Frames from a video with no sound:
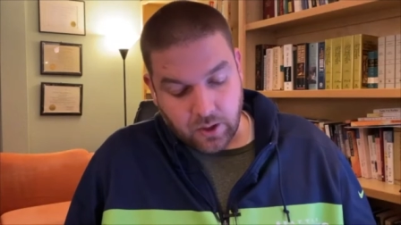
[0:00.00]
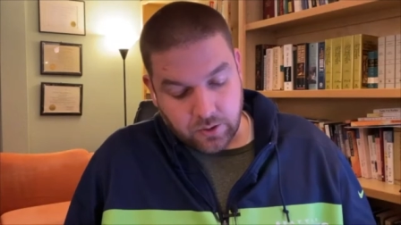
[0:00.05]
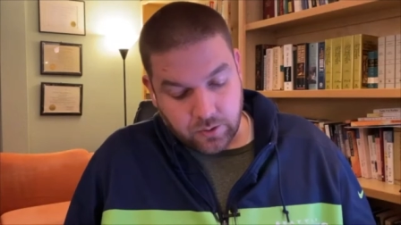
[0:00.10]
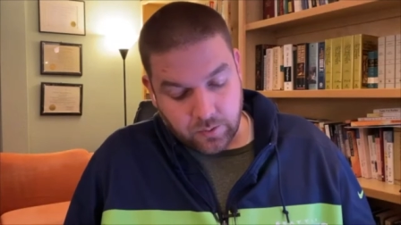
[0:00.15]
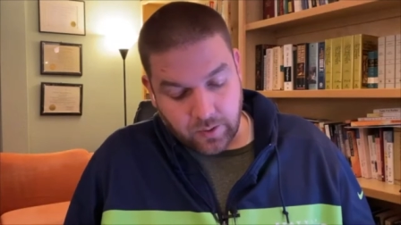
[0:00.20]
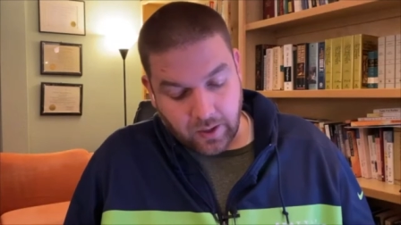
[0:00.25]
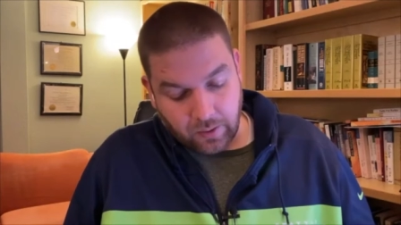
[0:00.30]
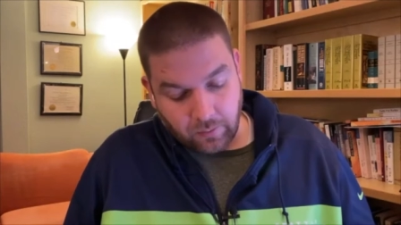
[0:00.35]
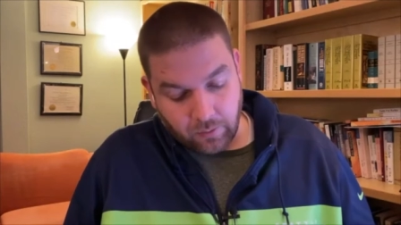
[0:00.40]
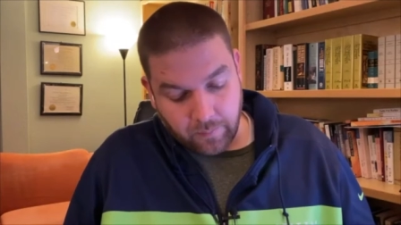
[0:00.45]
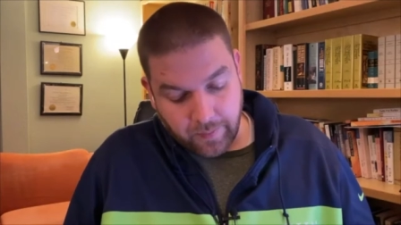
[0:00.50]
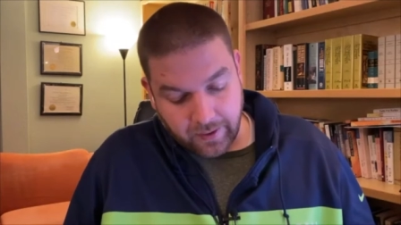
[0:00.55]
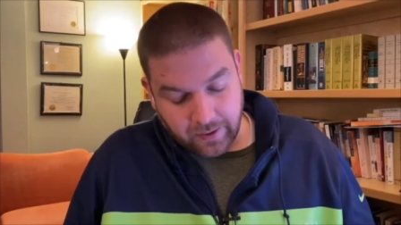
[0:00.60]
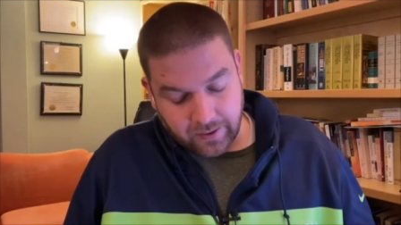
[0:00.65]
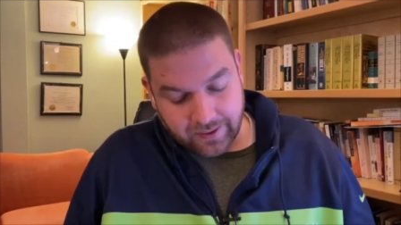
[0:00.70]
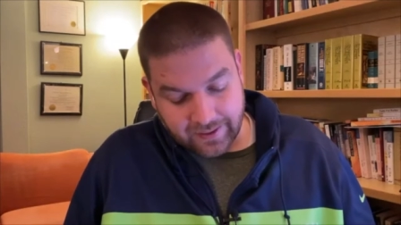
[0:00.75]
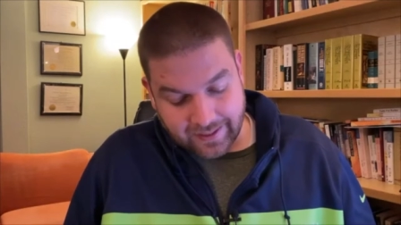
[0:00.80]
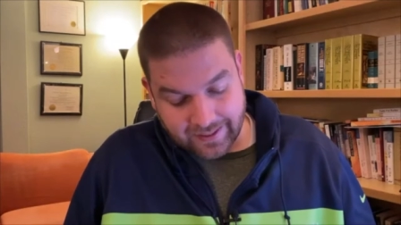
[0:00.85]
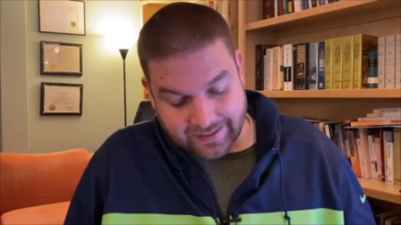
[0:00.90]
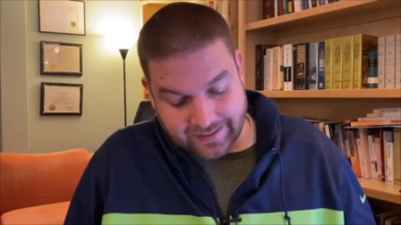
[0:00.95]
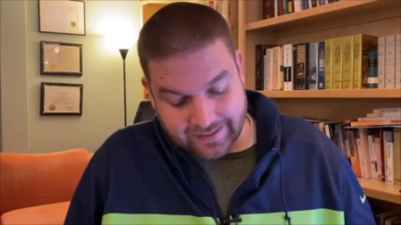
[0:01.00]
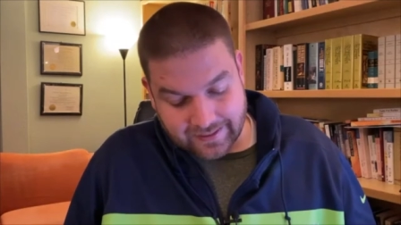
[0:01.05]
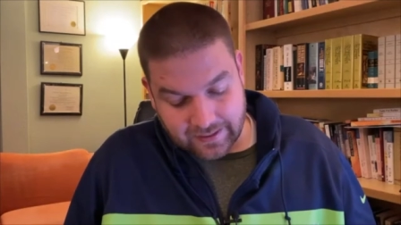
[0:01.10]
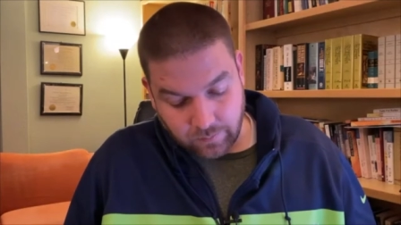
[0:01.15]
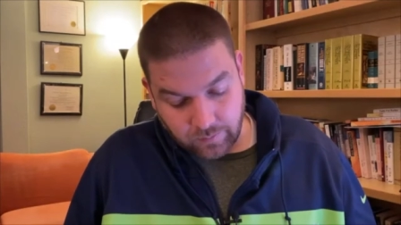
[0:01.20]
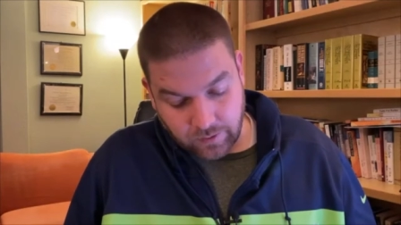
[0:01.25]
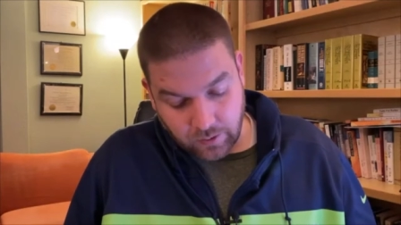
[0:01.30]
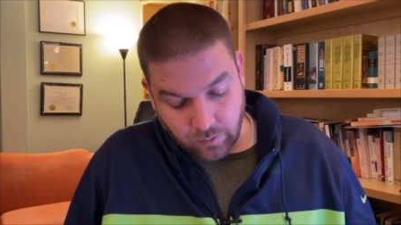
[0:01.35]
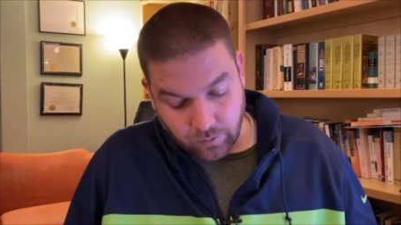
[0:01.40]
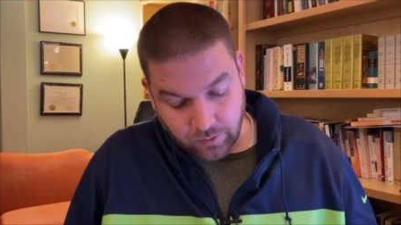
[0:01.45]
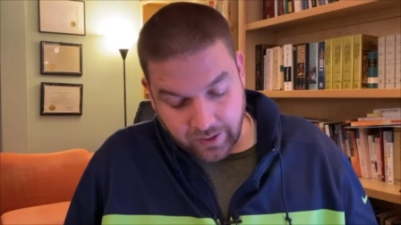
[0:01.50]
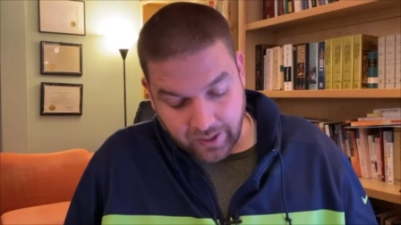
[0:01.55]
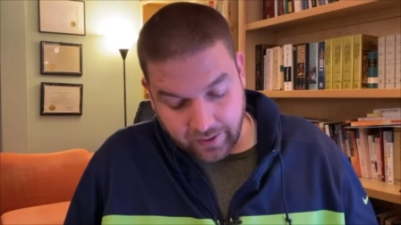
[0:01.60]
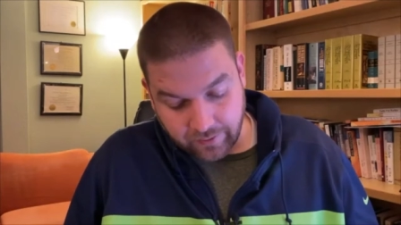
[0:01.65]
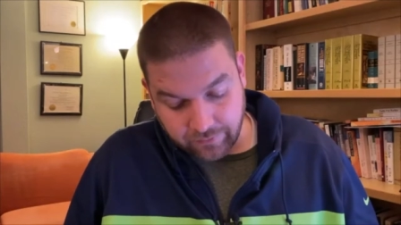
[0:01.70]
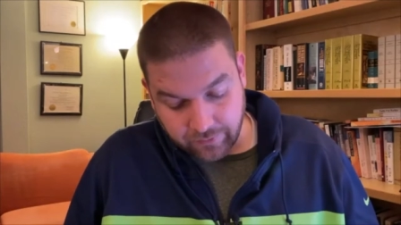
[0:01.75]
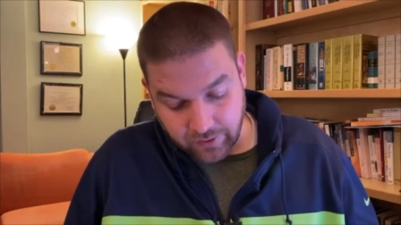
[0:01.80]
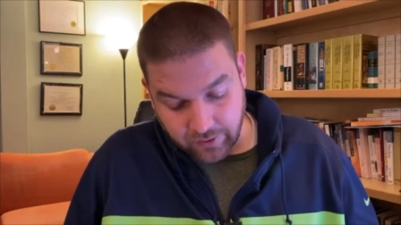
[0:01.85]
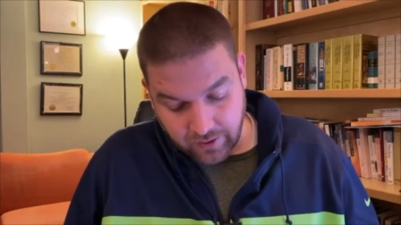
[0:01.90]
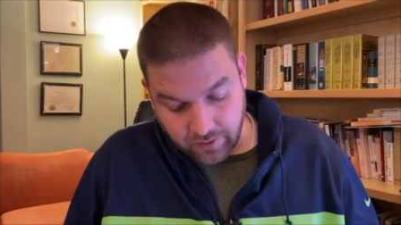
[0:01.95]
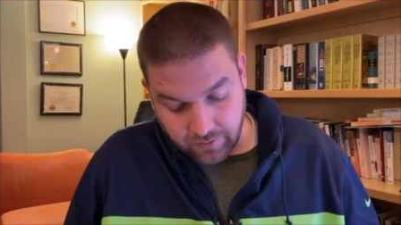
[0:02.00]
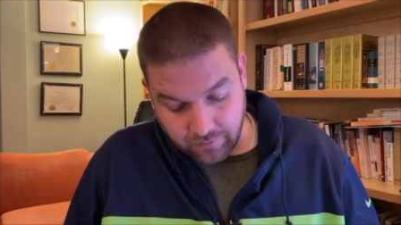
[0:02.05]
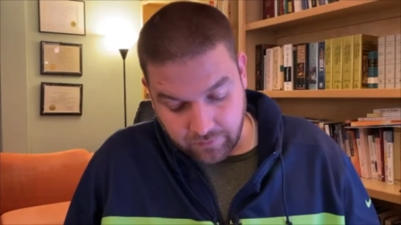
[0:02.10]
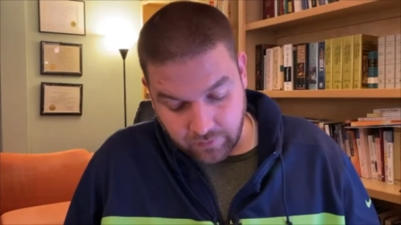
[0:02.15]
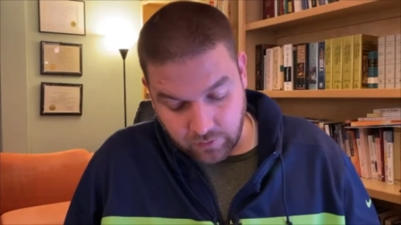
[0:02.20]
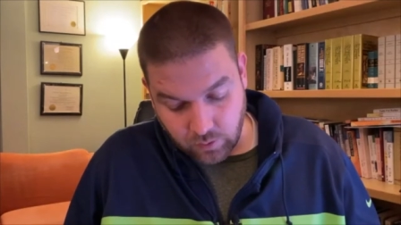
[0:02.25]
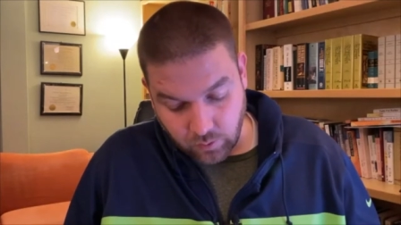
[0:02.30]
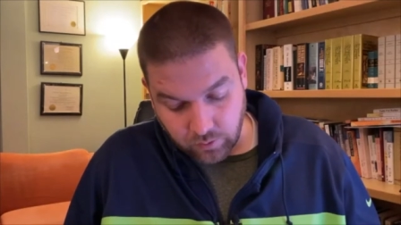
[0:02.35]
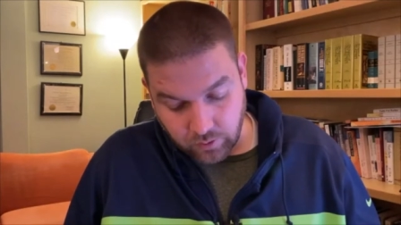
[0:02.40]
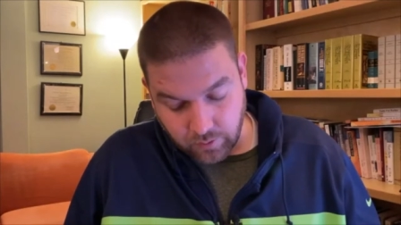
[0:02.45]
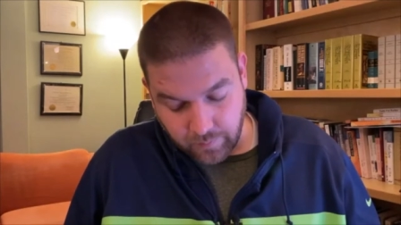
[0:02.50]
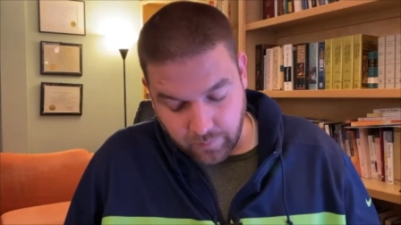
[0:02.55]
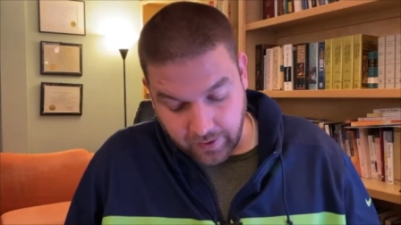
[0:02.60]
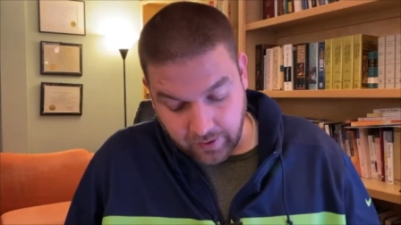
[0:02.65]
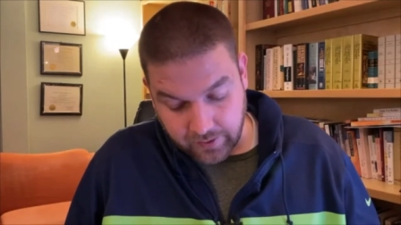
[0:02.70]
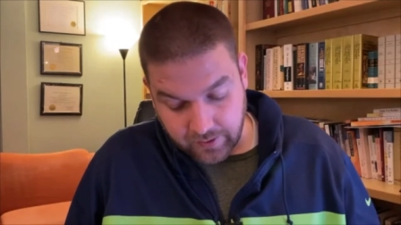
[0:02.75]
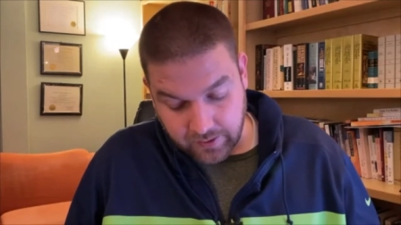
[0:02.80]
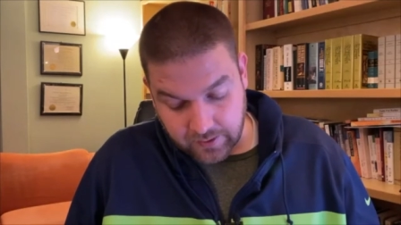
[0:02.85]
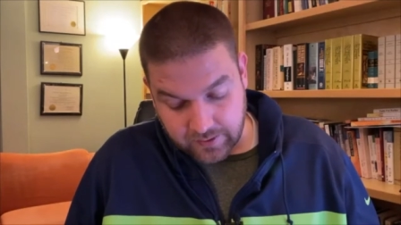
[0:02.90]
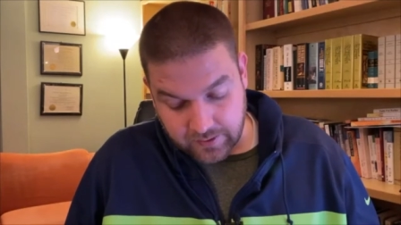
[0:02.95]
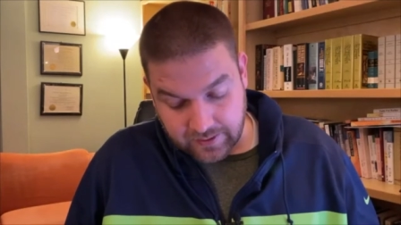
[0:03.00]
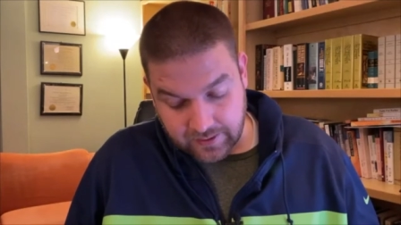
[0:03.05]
Do not rebel against him. He will not forgive your rebellion,